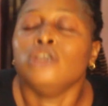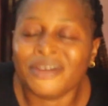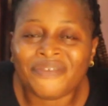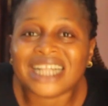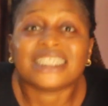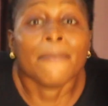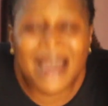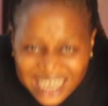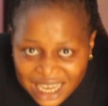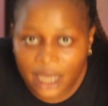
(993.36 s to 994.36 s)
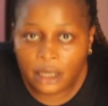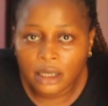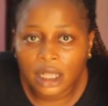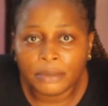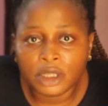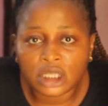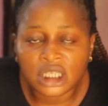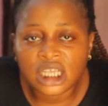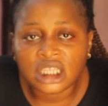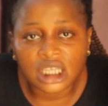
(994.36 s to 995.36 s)
In fact, a marry here. Let me not
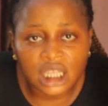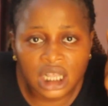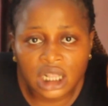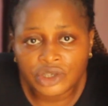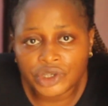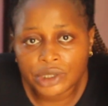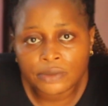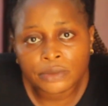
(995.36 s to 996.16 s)
say it in English.